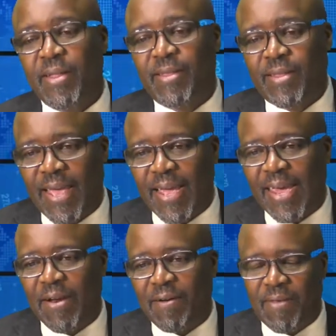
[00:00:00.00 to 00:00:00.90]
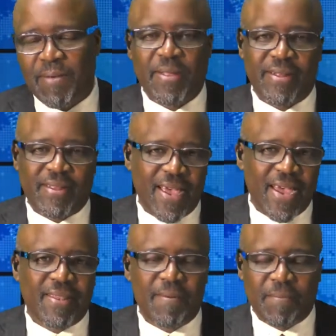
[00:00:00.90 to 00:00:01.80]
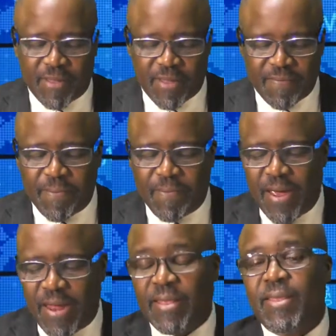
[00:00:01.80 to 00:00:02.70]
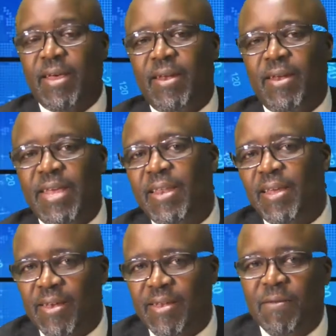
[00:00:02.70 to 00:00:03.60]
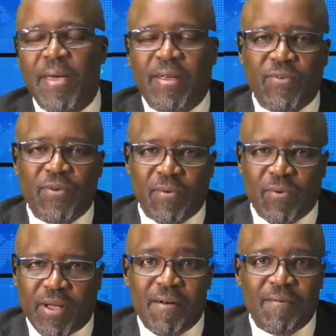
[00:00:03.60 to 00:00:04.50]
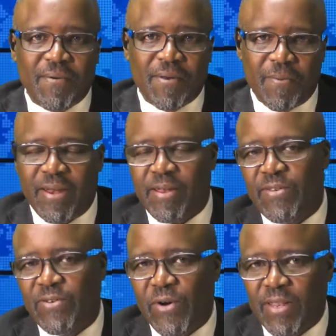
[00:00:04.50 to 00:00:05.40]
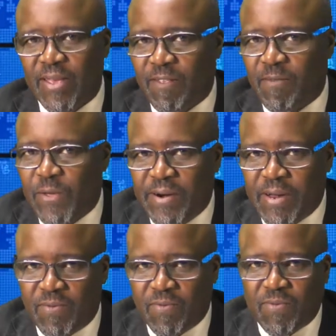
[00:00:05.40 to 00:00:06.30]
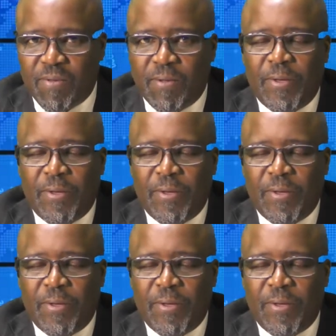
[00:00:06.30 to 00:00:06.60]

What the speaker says: take care of them, entertain them, give them anything they needed to make sure they were comfortable and enjoyed the experience.